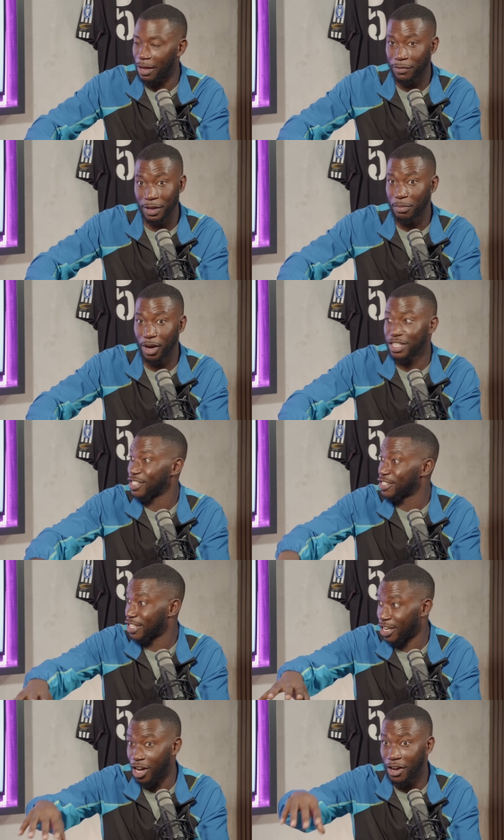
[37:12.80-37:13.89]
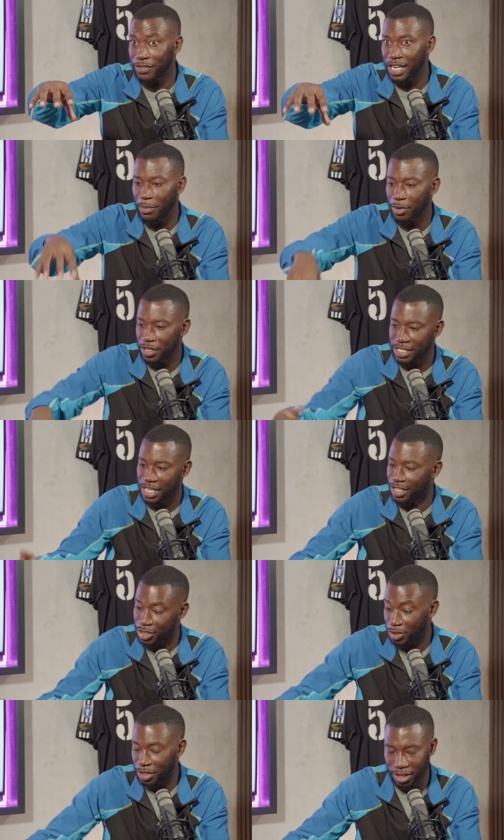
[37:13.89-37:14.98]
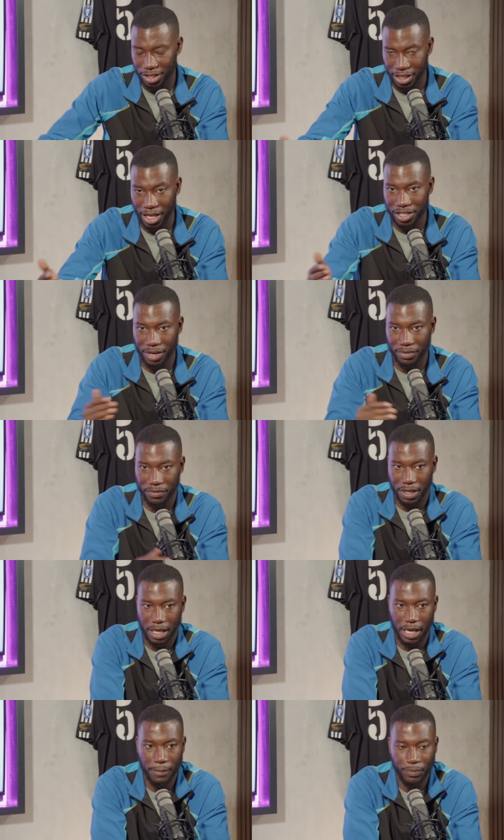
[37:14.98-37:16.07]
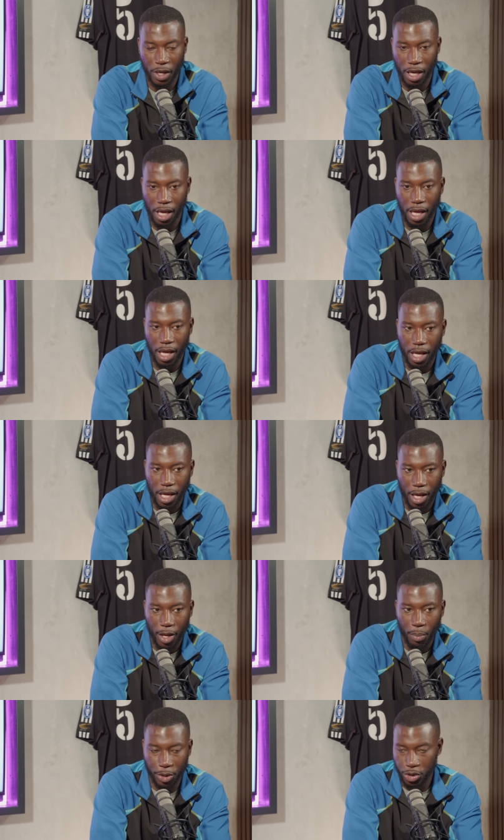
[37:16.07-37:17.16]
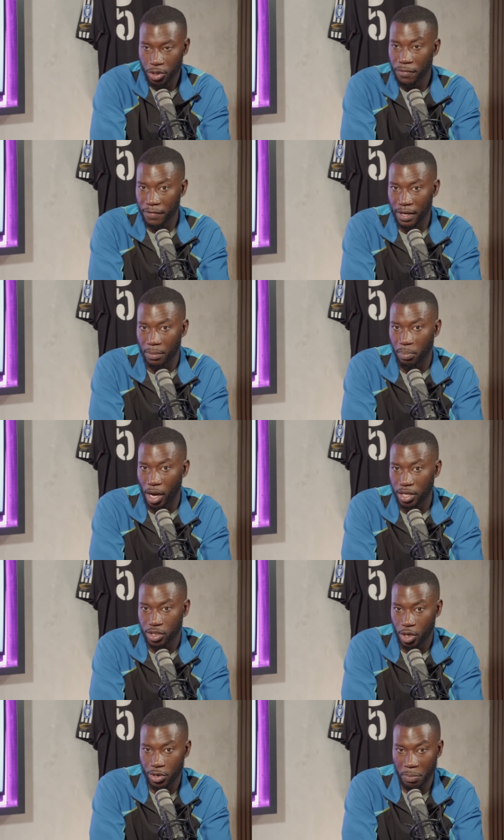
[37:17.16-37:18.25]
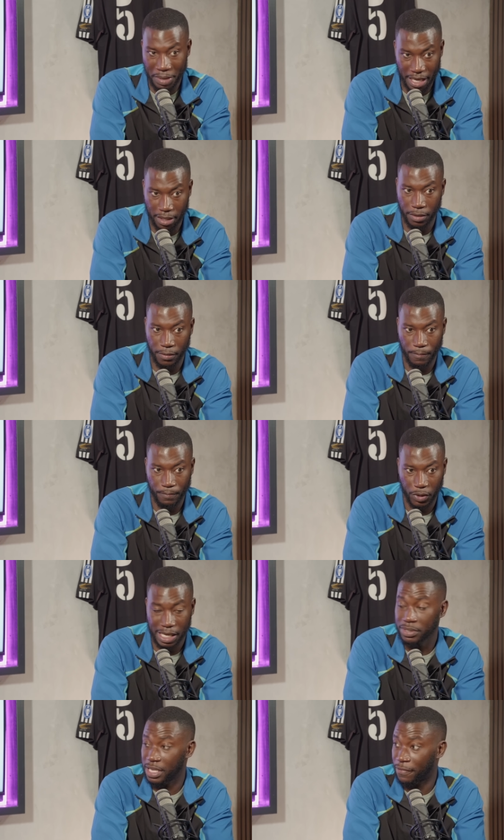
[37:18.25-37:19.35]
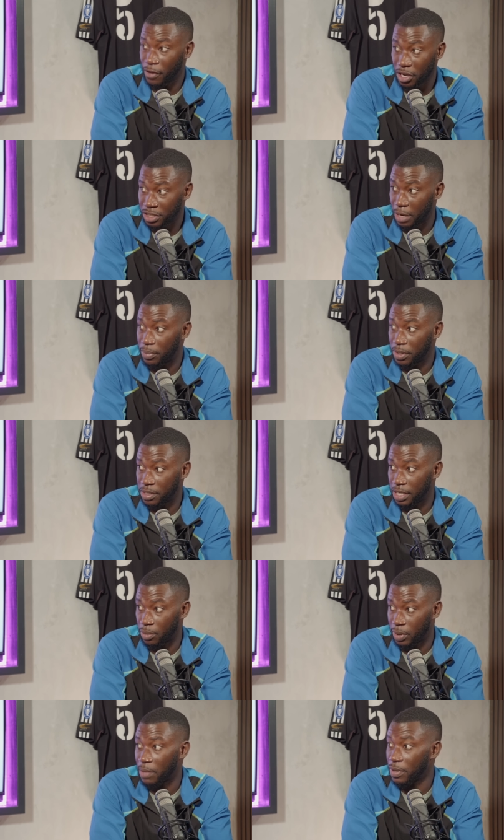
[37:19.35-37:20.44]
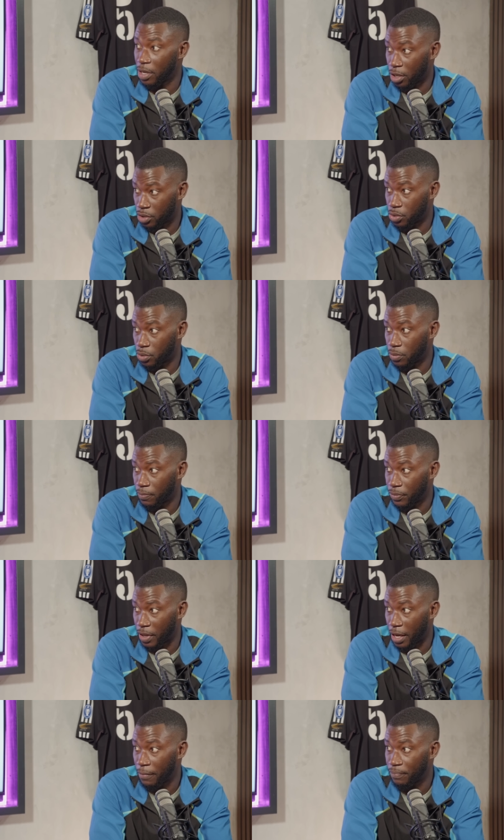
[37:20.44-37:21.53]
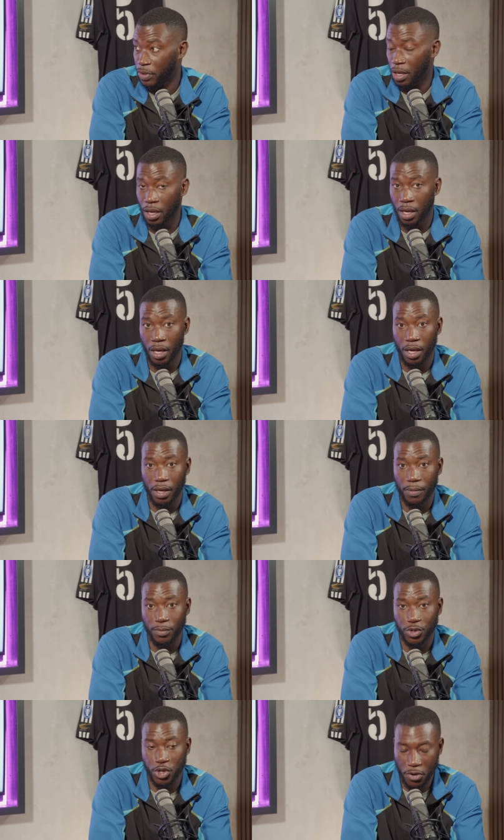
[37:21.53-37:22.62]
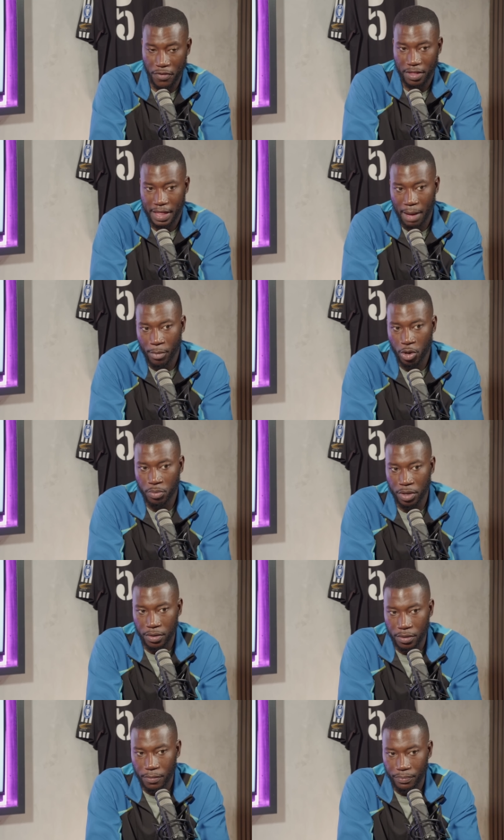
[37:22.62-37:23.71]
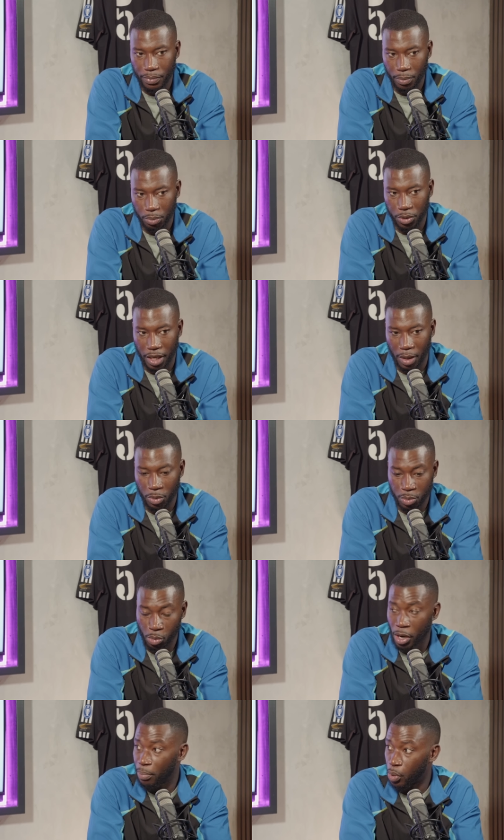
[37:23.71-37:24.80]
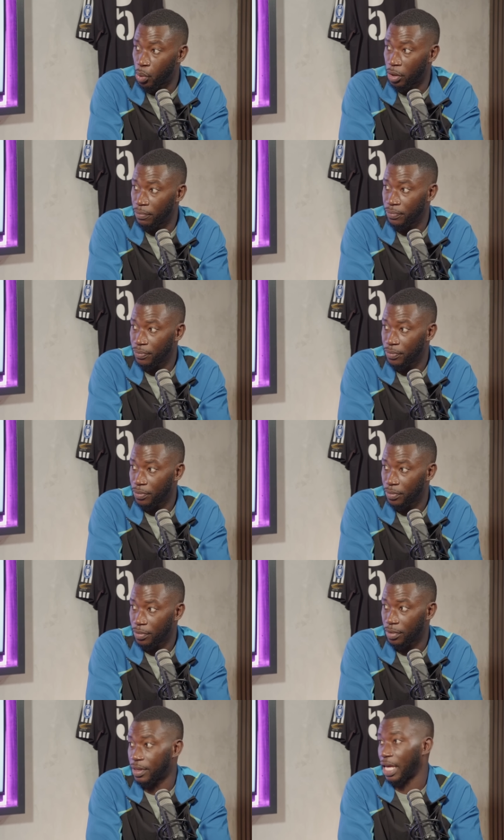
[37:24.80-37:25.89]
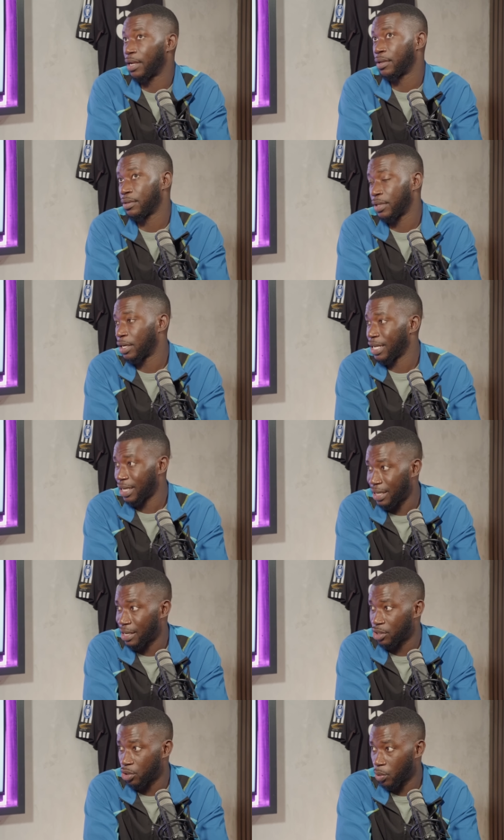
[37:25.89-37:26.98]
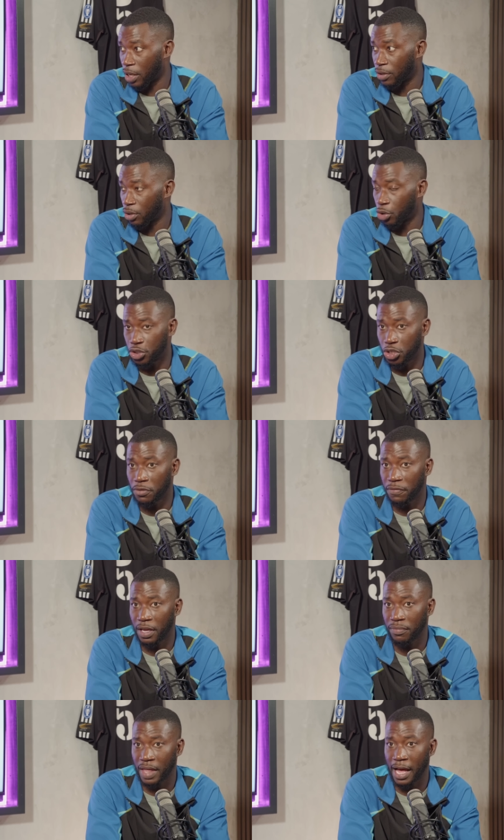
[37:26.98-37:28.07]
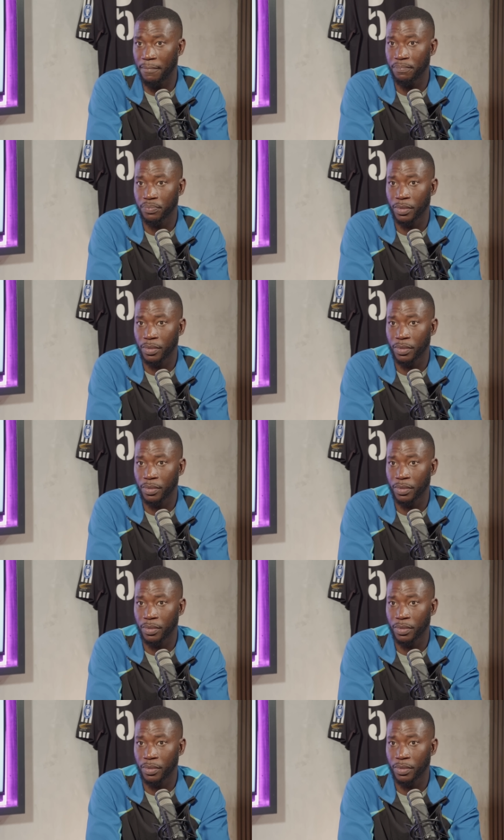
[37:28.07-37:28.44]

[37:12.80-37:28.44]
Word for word: think Barcelona's done after that because, it changed everything, yeah. But do you think Barcelona beating because that was their first Champions League when they beat Arsenal? Yeah. Yes, yes. Do you think that moment was more important mm. than than the Iniesta one, or do you think that